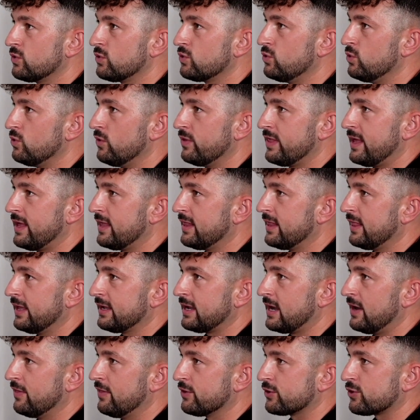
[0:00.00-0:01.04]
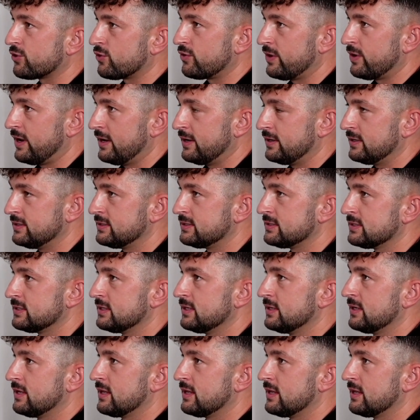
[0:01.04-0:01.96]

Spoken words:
cool that like other creators